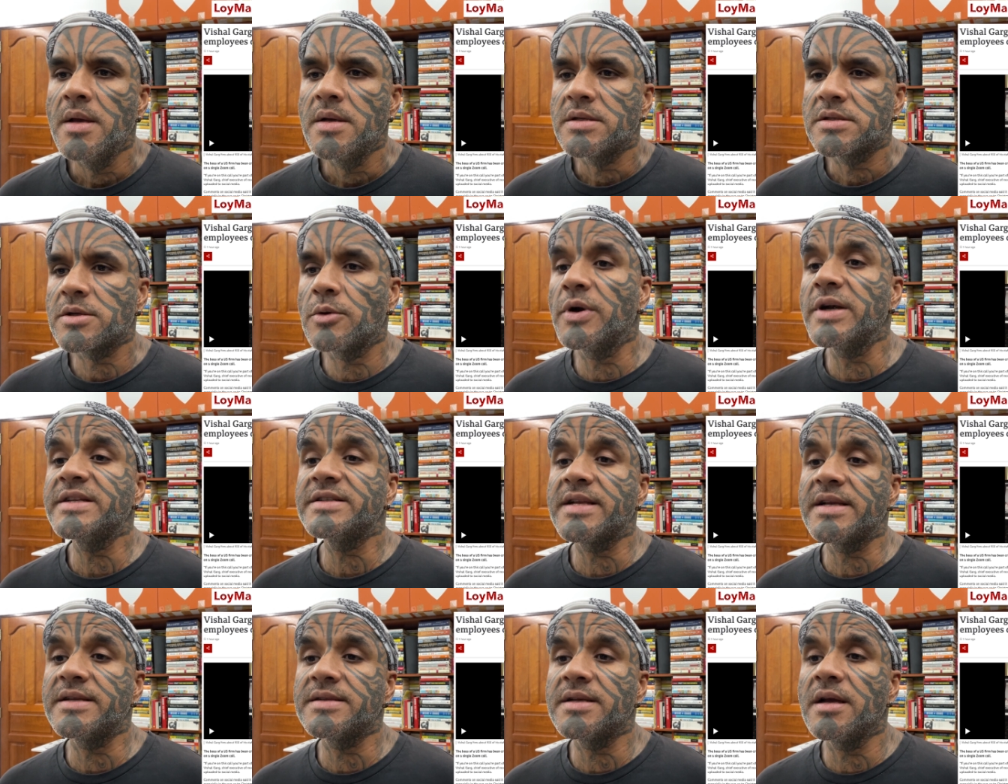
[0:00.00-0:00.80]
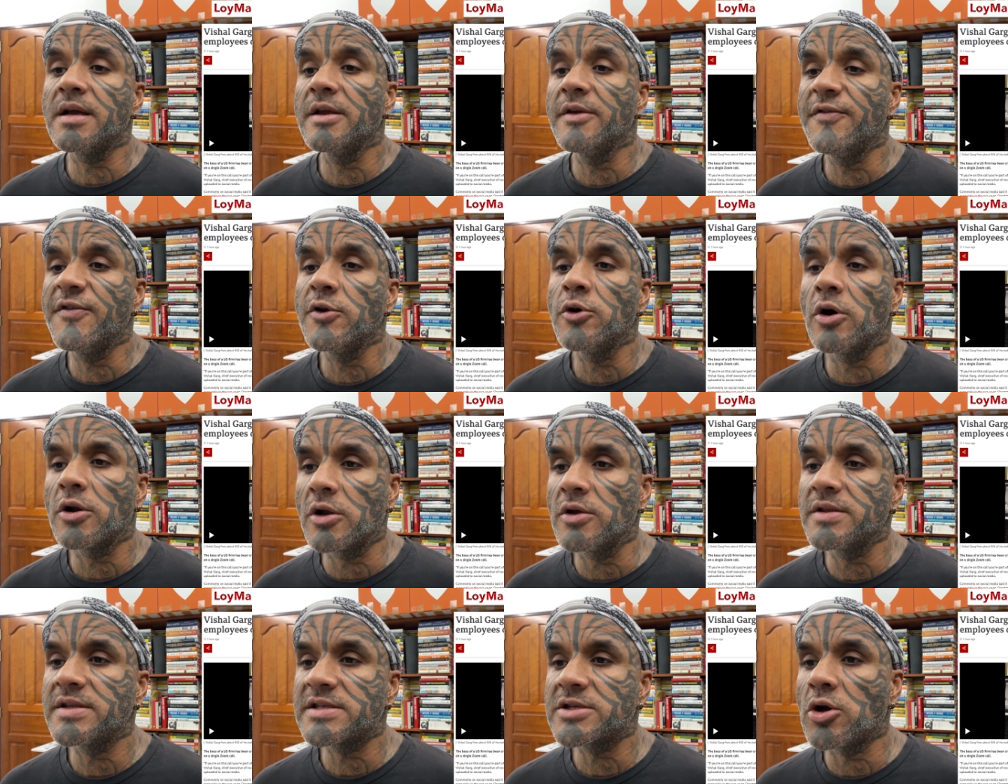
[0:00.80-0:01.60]
So what it says here, if you are
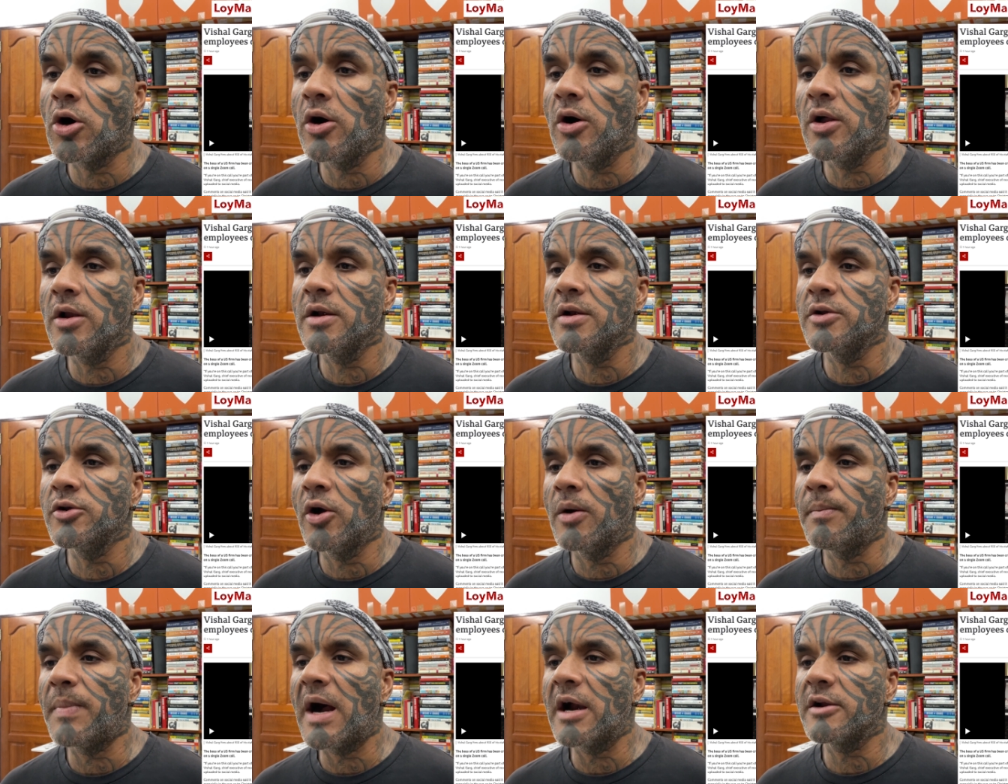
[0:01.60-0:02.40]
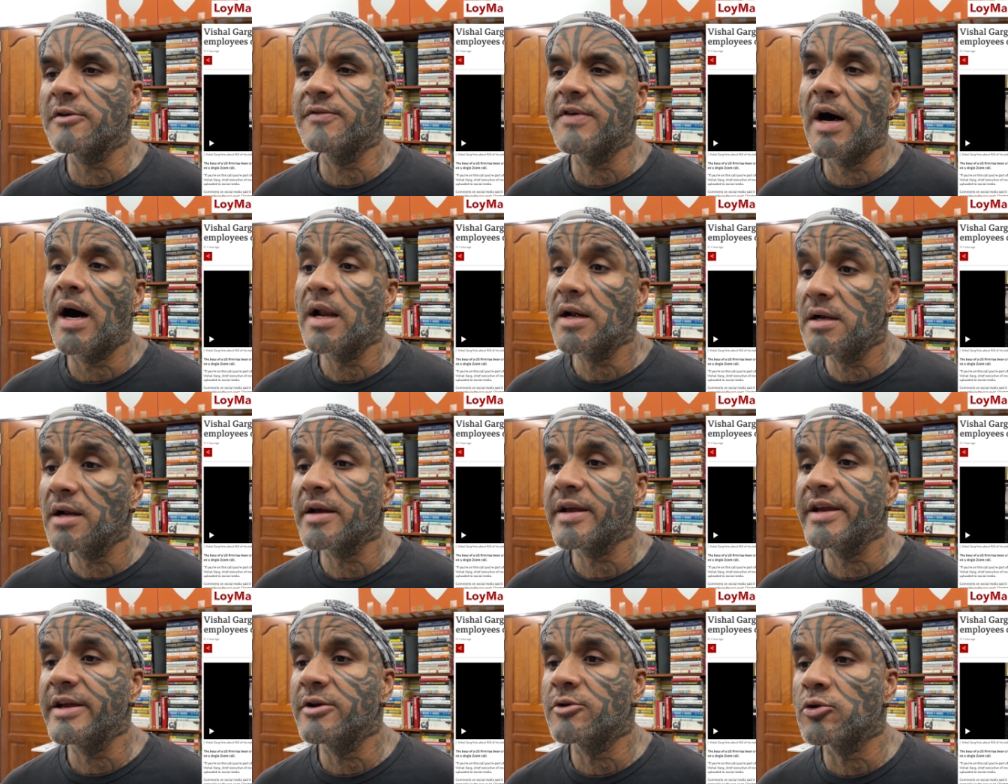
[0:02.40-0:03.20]
on this call, you're part of an
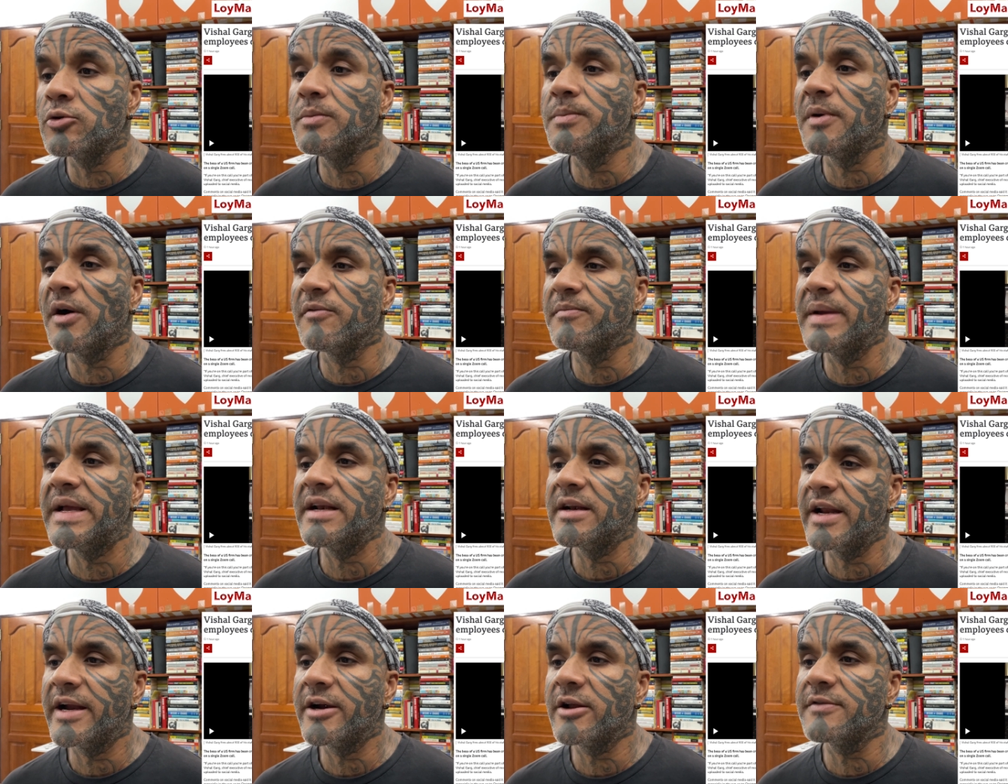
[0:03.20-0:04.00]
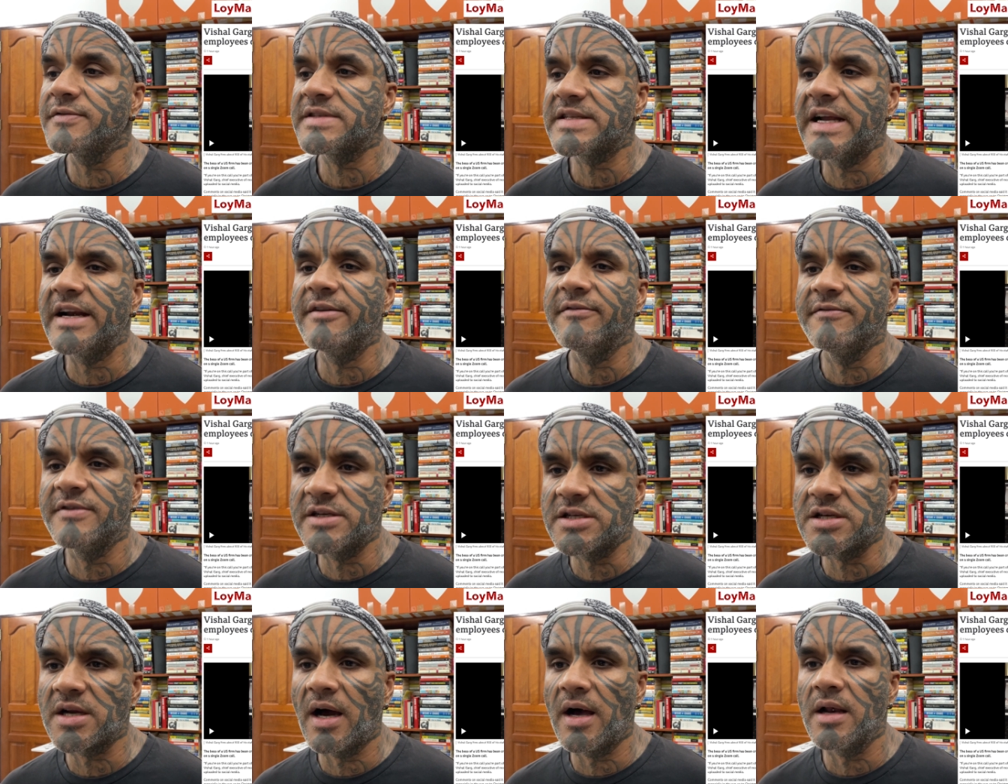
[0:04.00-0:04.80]
unlucky group of being laid off, said
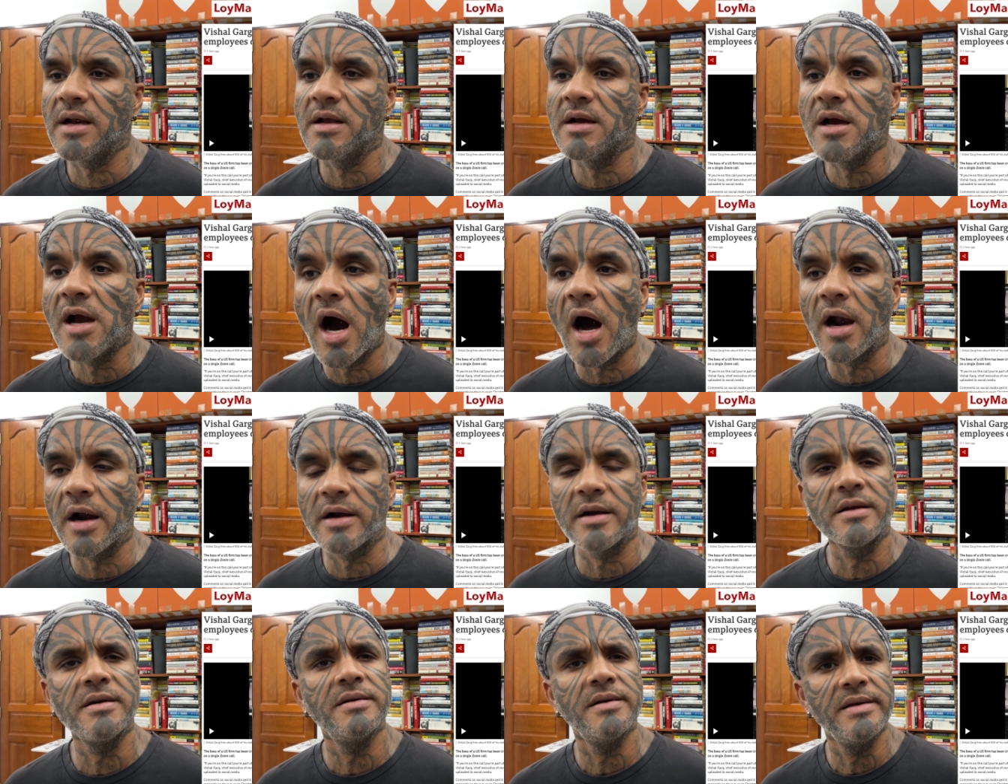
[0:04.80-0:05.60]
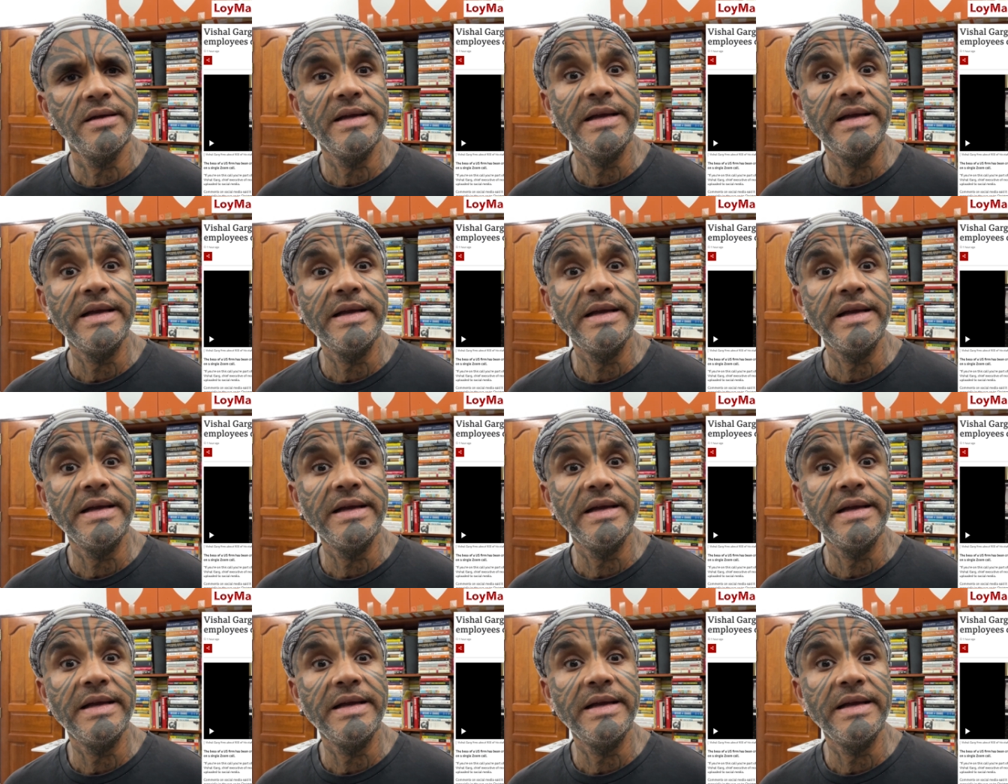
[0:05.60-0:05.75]
Vishal Garg,